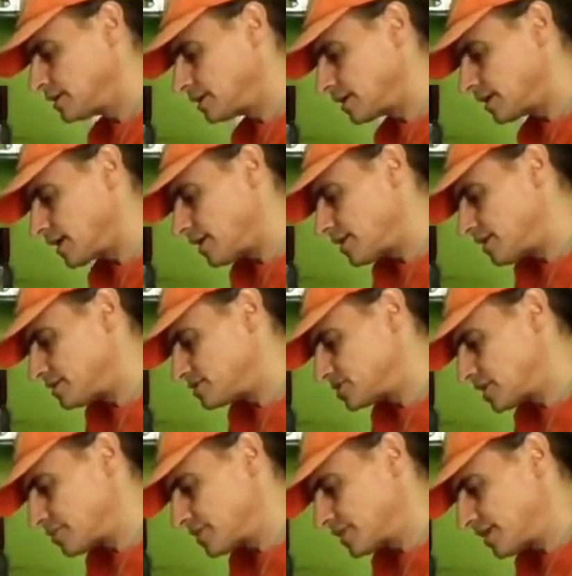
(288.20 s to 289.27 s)
Ah, there's
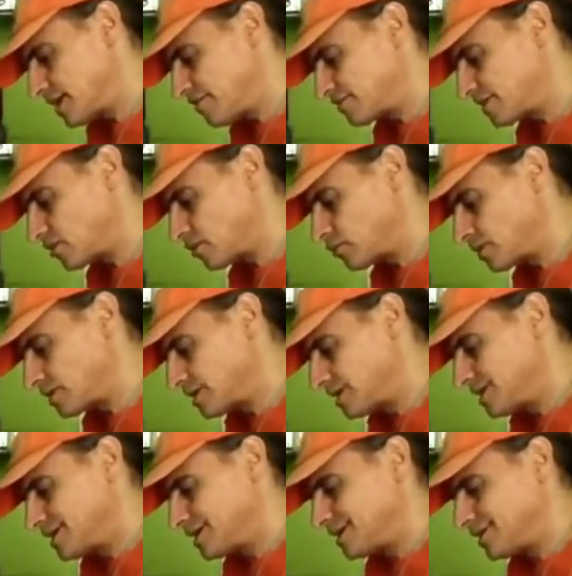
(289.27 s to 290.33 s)
something left. I don't want
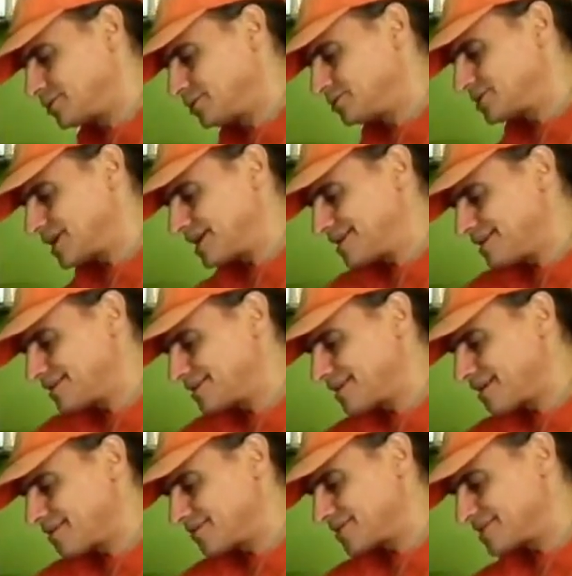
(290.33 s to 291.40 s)
to lose anything
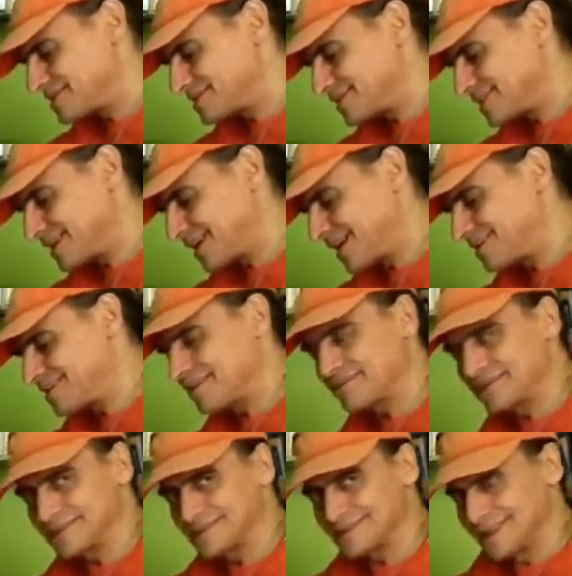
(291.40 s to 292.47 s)
of this, any of
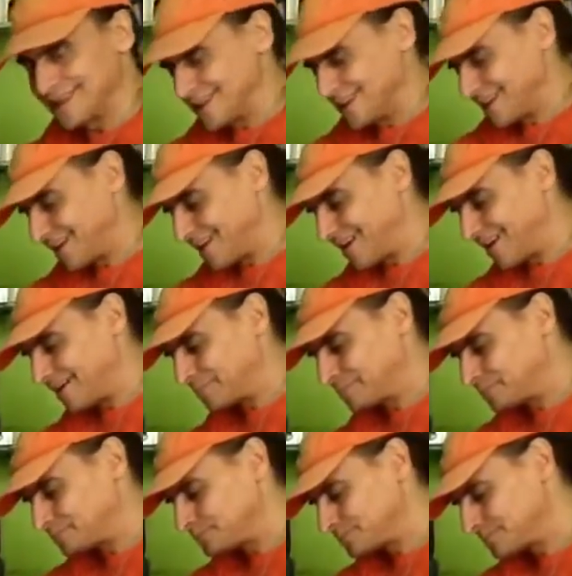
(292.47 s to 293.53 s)
this um,
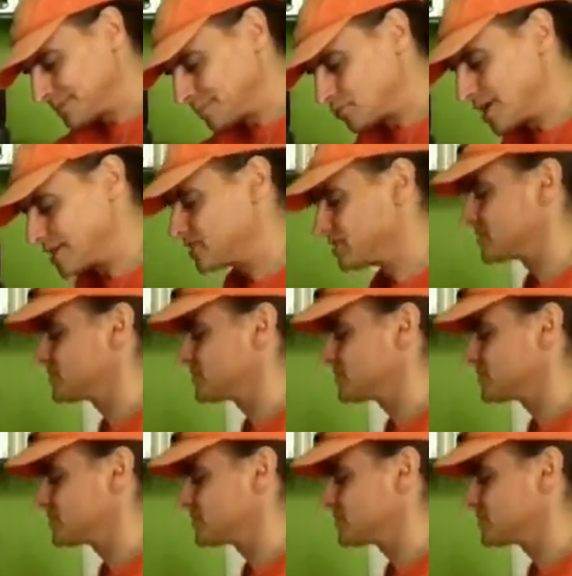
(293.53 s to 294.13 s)
precious